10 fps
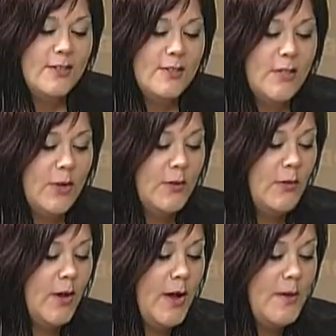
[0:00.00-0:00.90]

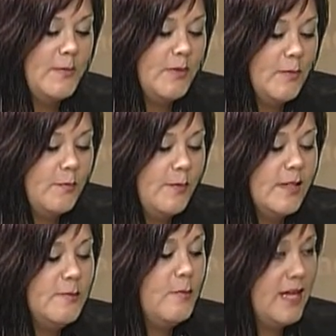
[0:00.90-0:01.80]
So the
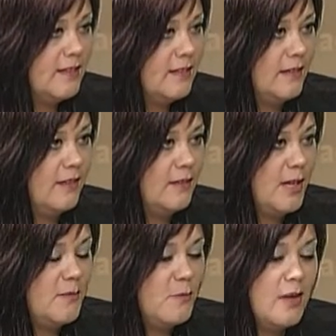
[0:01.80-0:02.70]
BASIC,
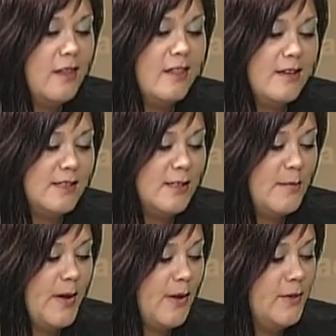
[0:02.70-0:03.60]
one of the things
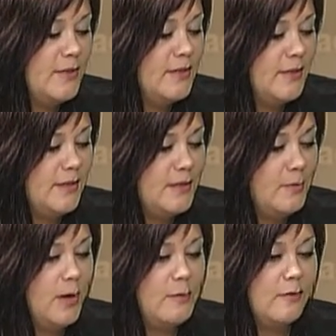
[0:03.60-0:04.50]
about
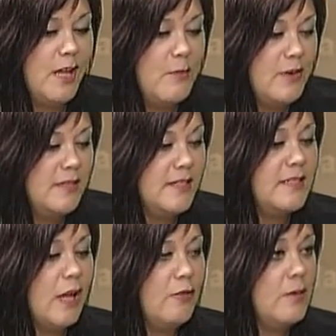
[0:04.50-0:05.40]
Department of Labor, it's
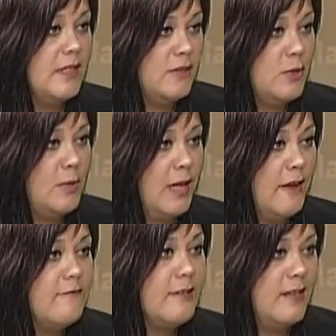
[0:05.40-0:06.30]
alphabet soup.
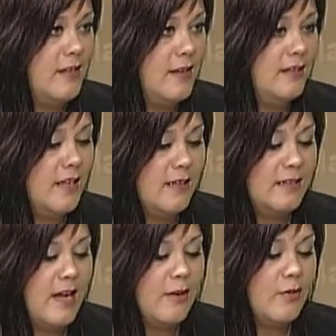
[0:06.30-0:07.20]
Everything has
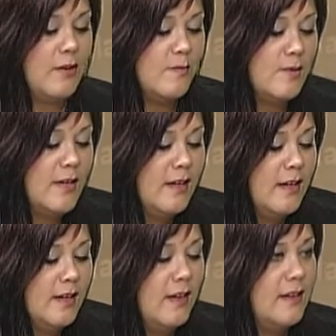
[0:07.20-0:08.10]
acronyms,
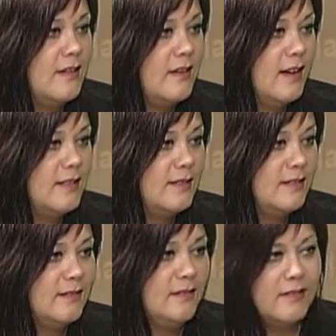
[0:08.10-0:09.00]
and
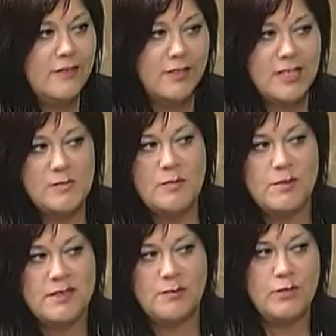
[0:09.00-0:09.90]
that's, you have to come up
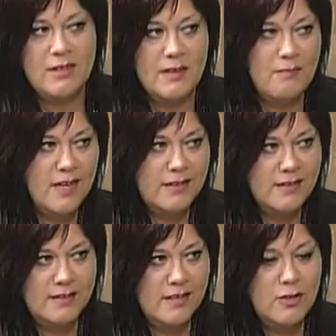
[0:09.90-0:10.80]
with something that
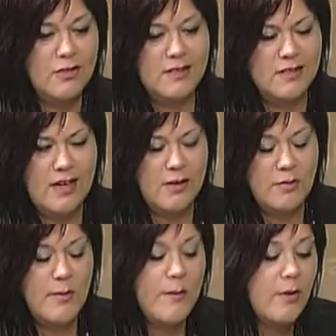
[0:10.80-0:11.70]
you can say and
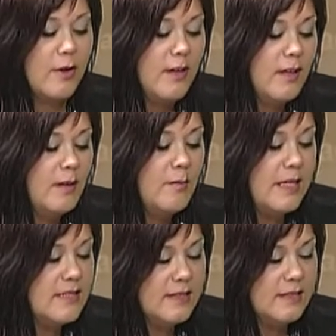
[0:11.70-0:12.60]
remember.
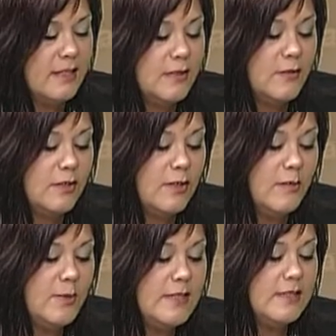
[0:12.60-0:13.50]
BASIC stands for
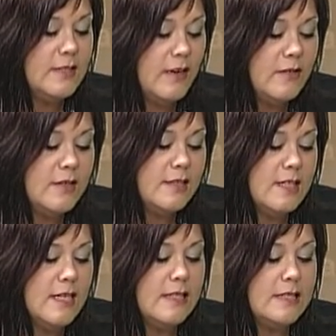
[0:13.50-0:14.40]
the Business
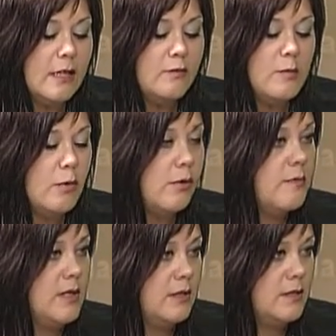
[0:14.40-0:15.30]
Advocacy and
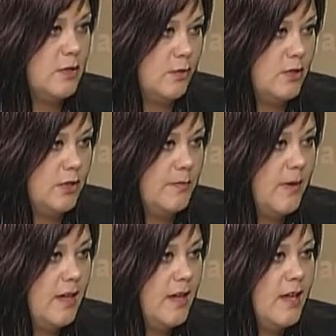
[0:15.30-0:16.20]
Self-Employment Consortium,
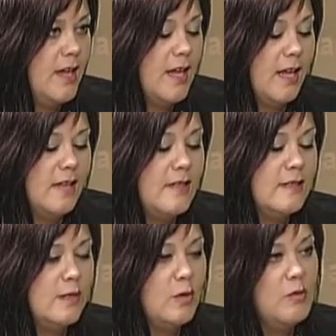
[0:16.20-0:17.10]
and
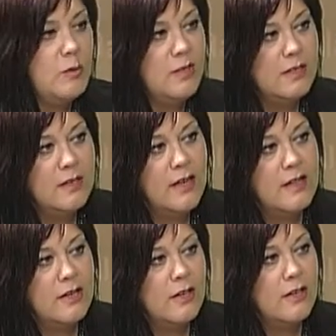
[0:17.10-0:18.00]
this is what we put
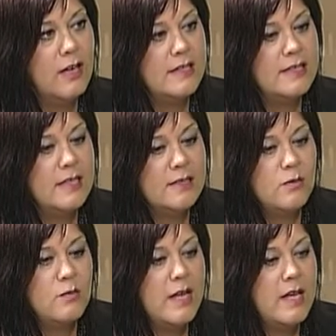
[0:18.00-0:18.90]
together as a
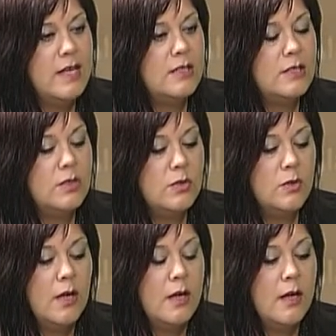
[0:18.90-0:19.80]
way
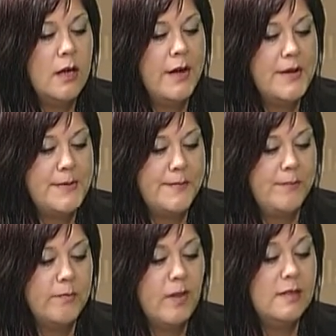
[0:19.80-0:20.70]
to
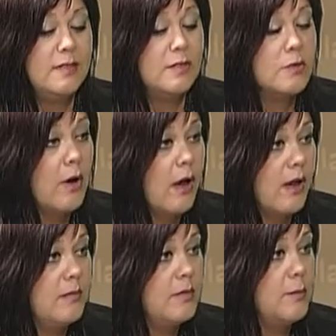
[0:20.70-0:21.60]

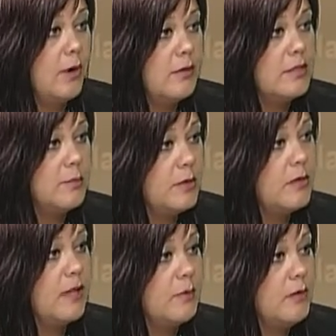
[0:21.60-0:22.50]
describe the partnership and
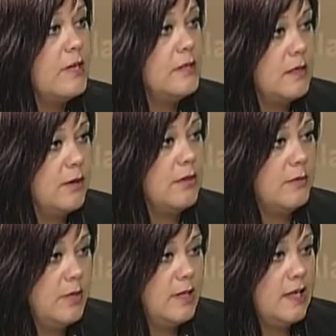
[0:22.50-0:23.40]
collaboration in our
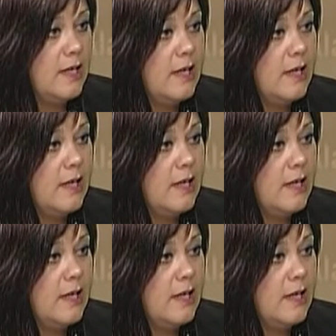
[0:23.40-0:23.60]
community.